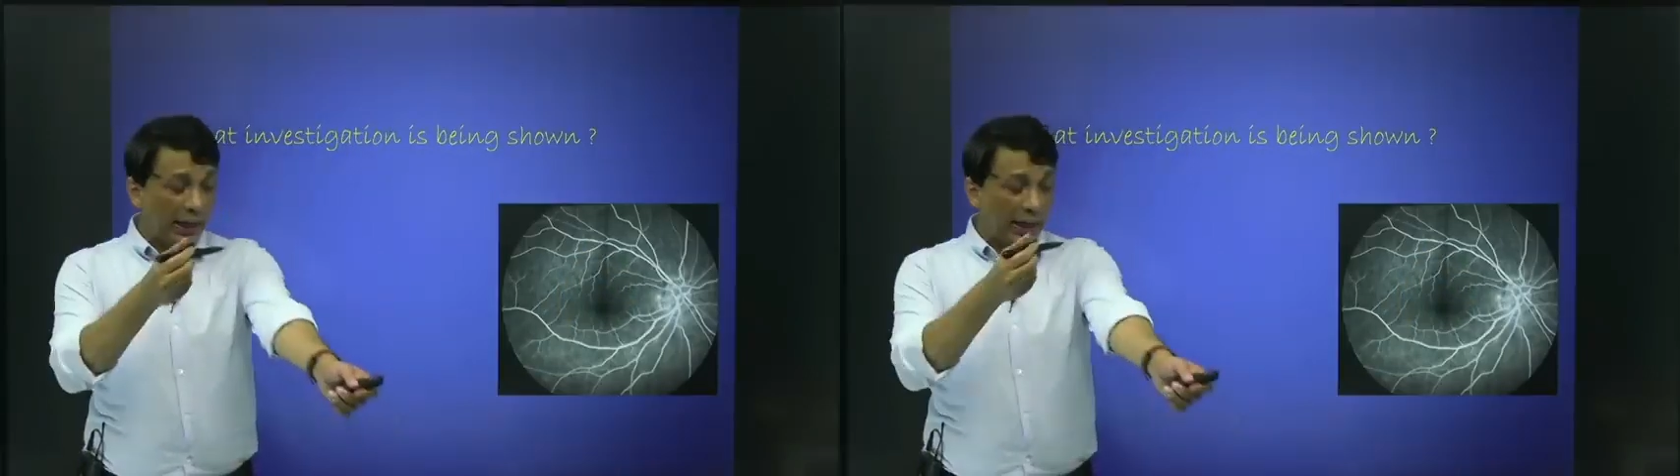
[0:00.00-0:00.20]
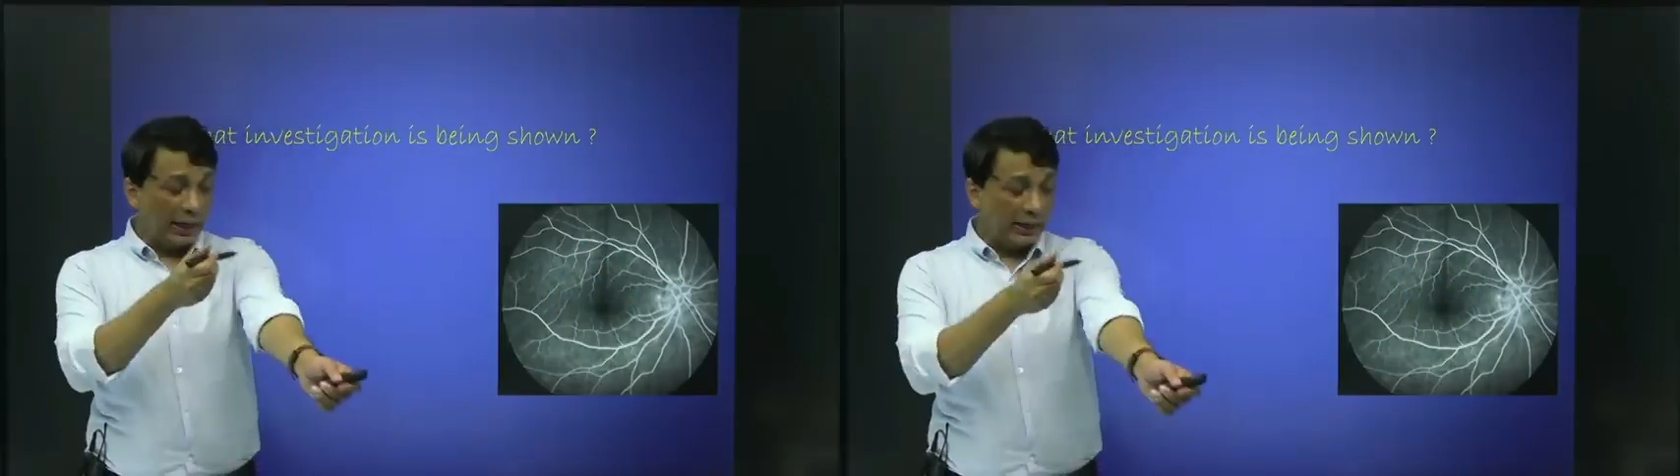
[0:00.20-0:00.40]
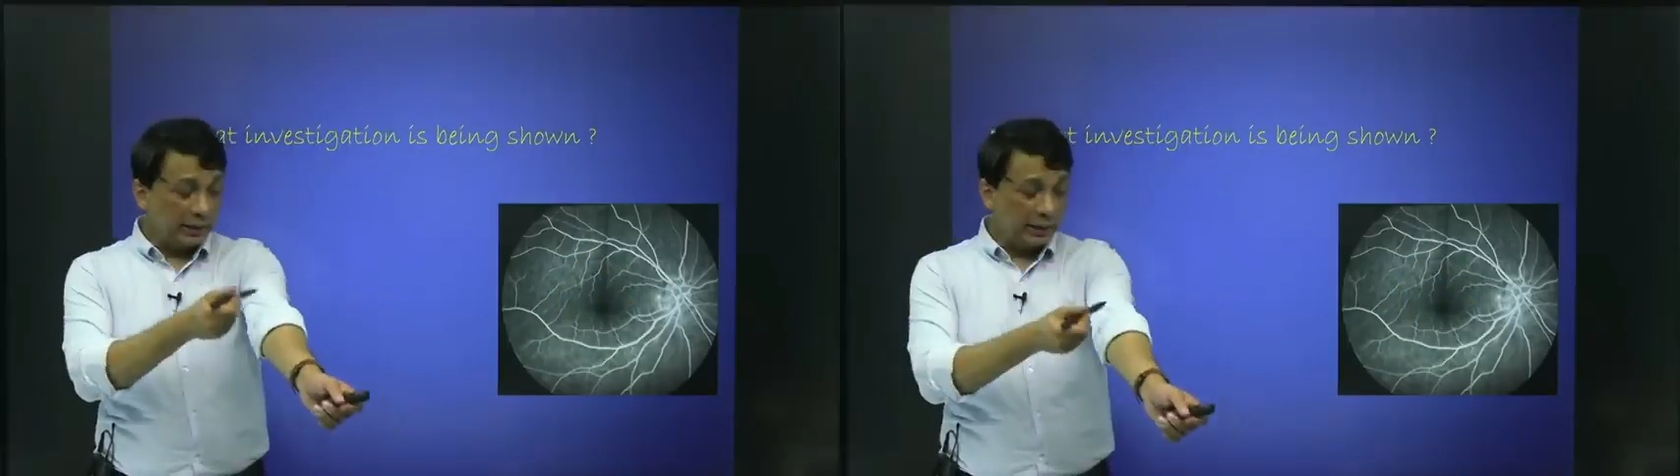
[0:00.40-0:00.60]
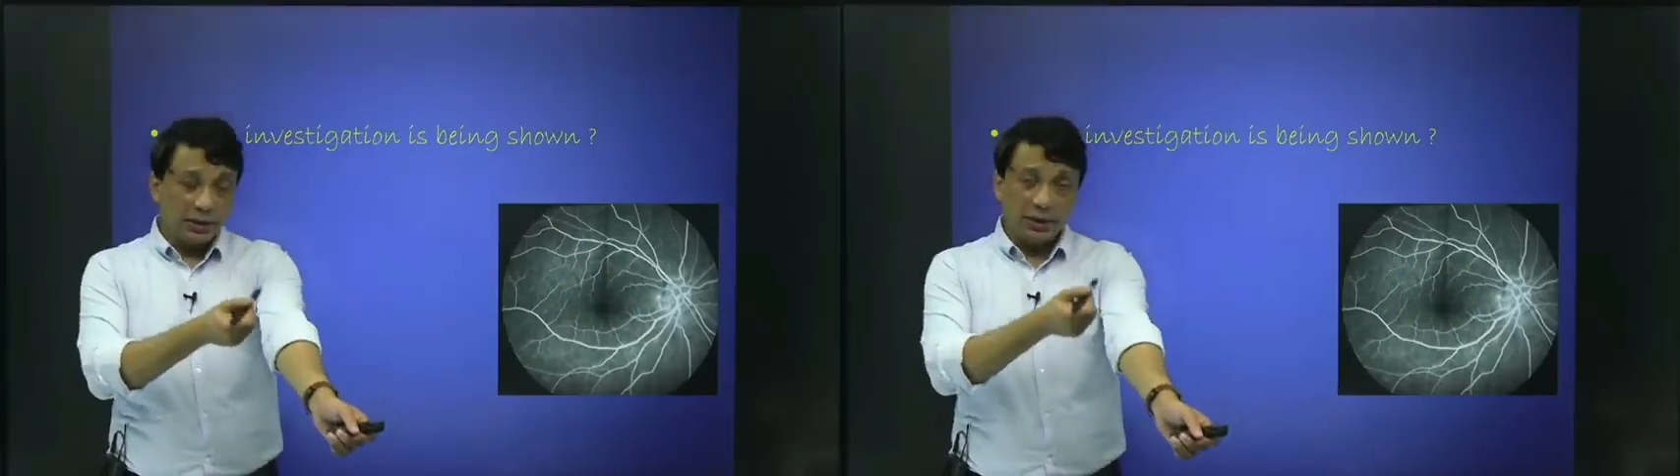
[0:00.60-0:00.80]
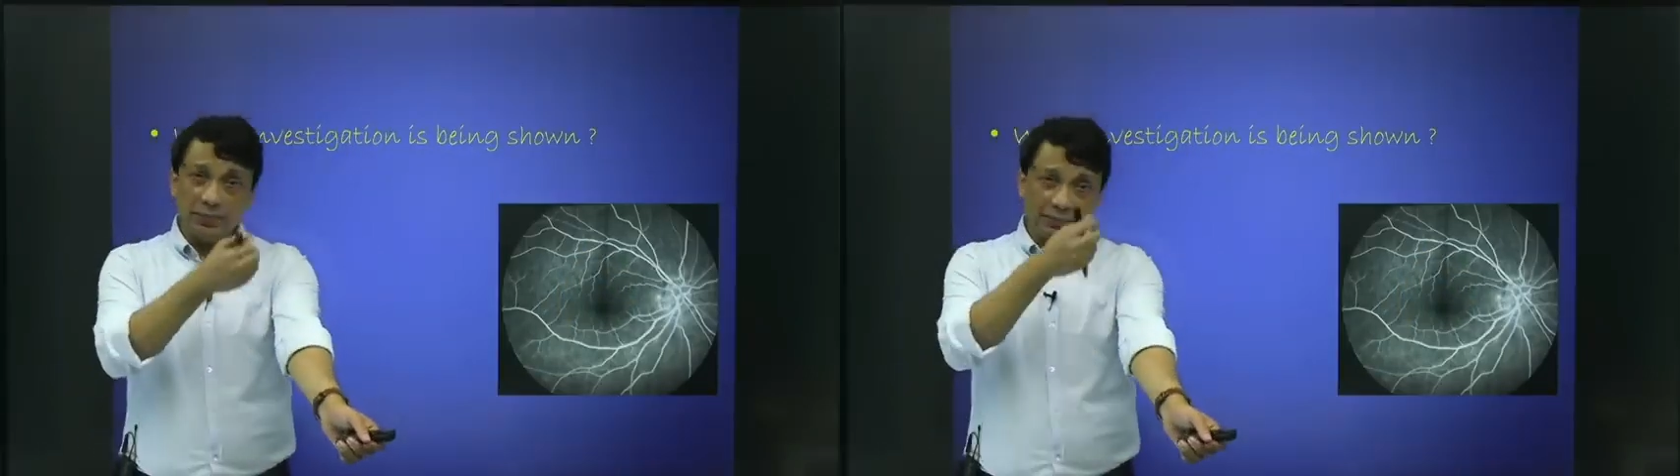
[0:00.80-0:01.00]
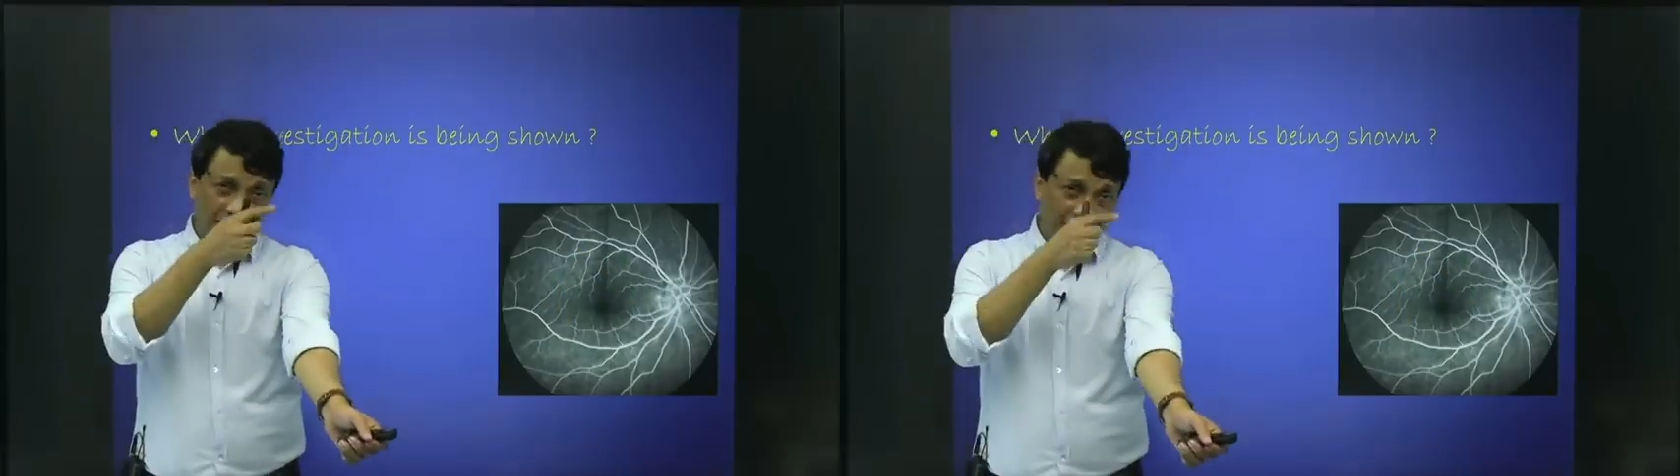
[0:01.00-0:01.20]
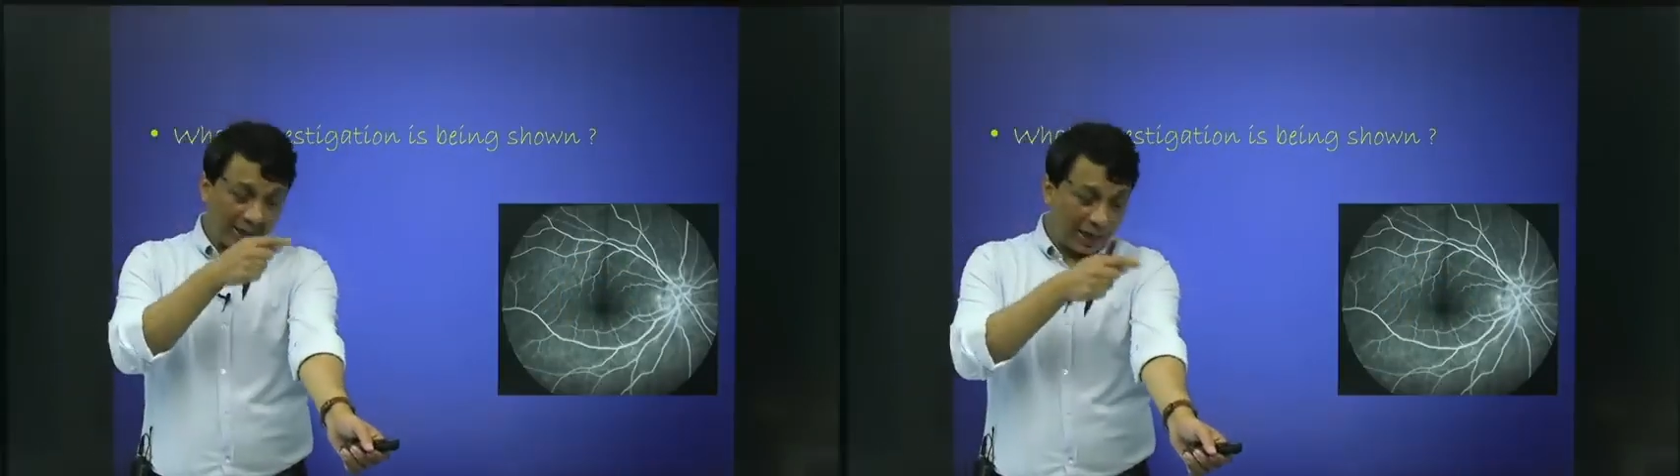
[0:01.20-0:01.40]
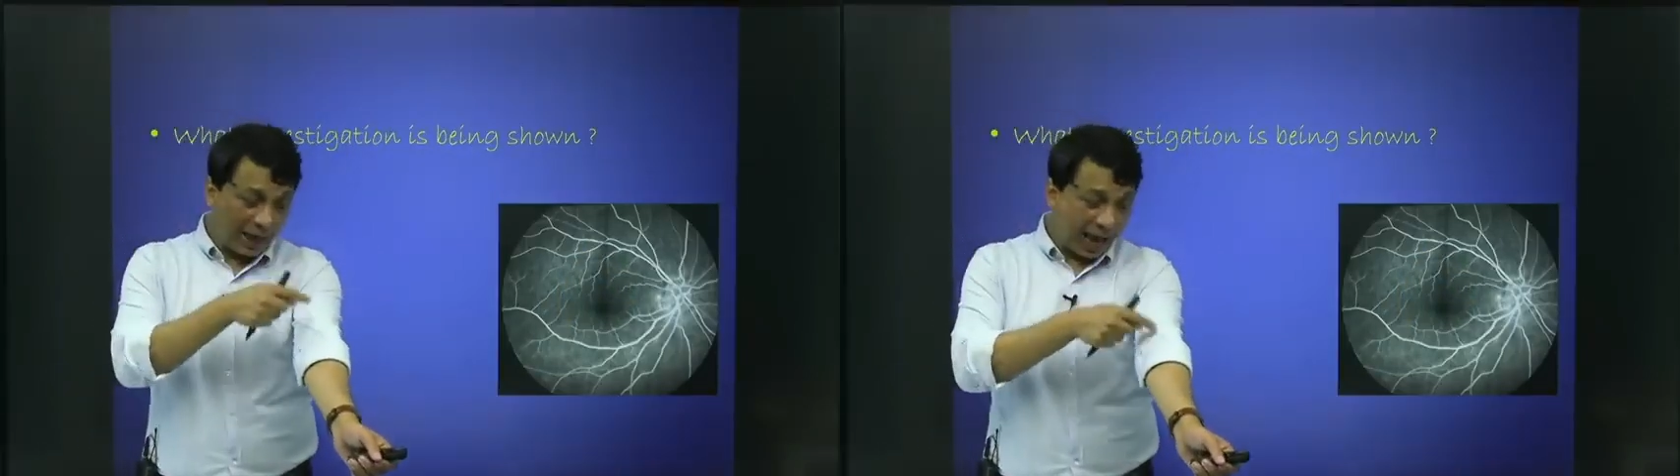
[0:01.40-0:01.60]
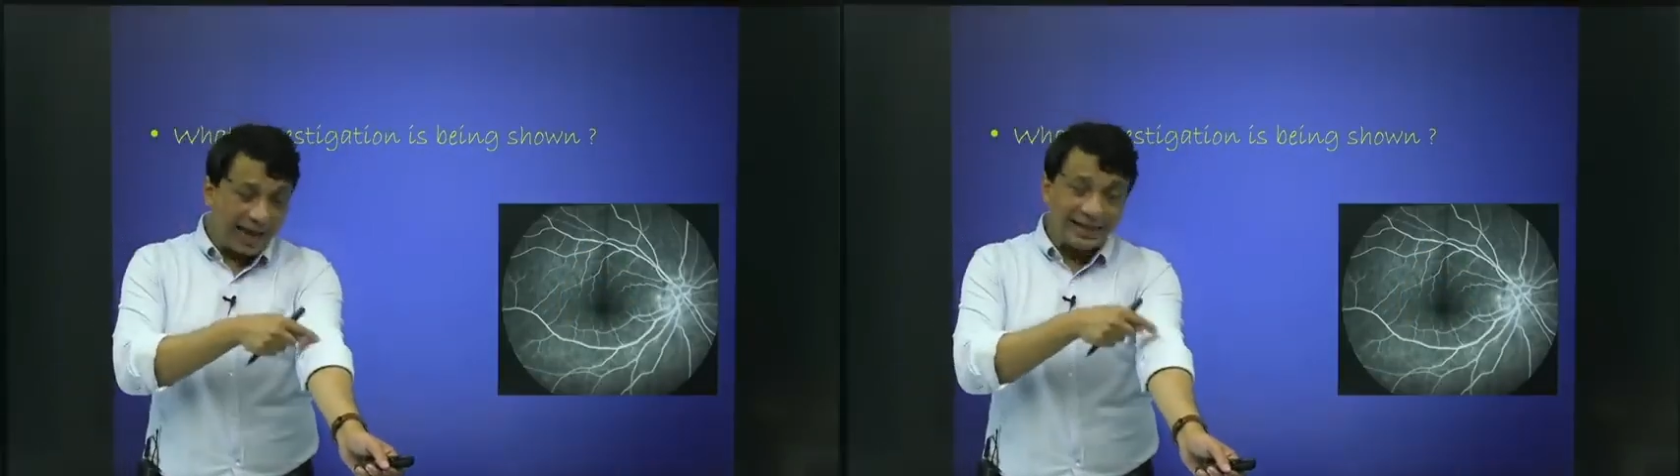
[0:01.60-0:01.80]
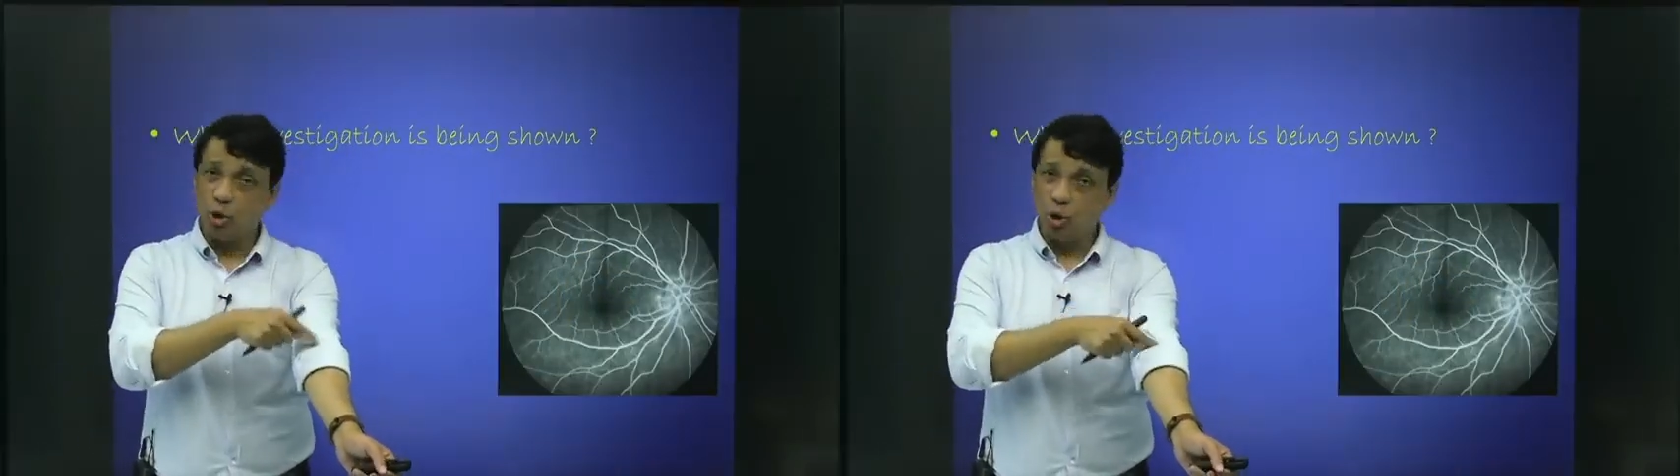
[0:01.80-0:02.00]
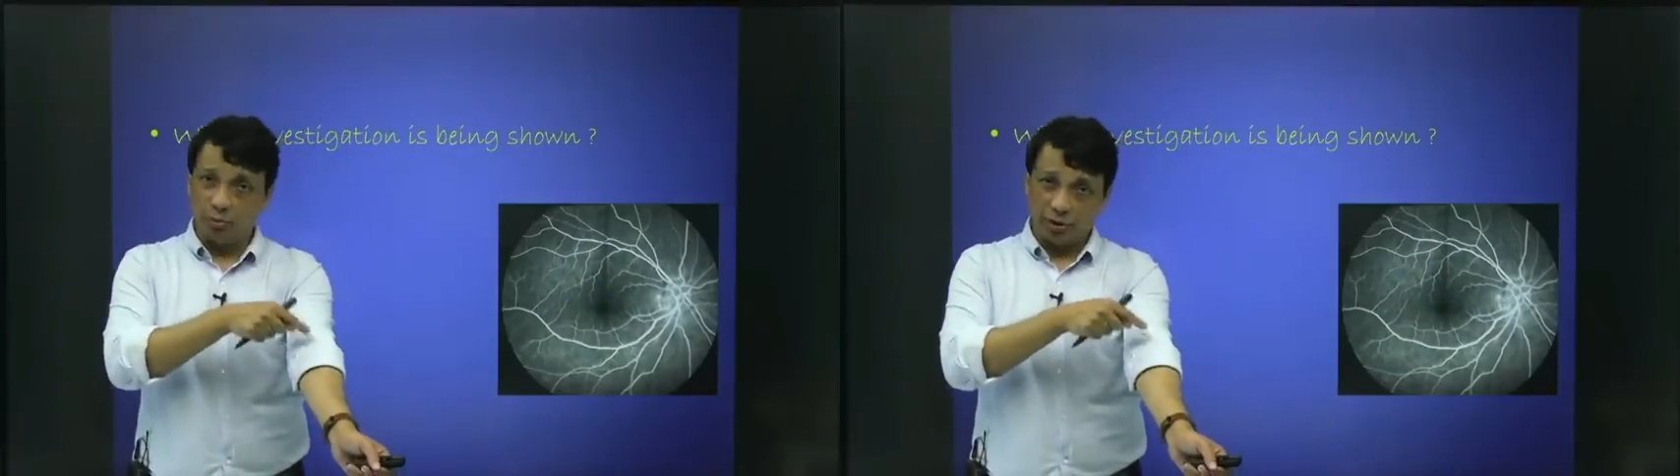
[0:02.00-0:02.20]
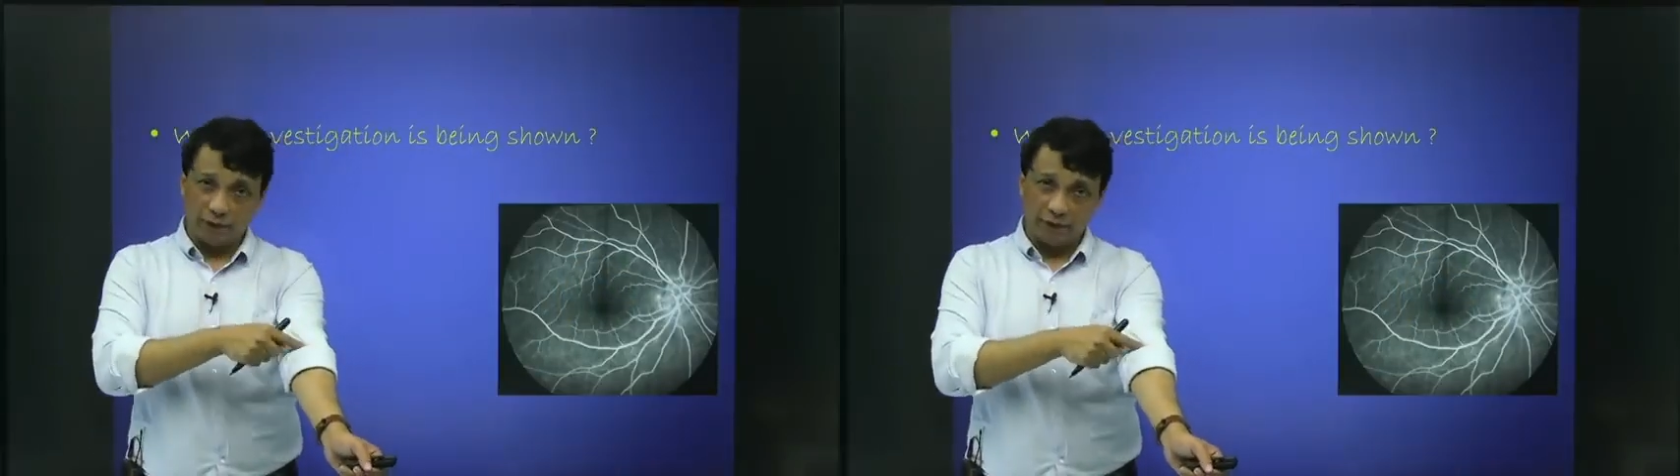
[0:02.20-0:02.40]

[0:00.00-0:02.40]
in the anticubital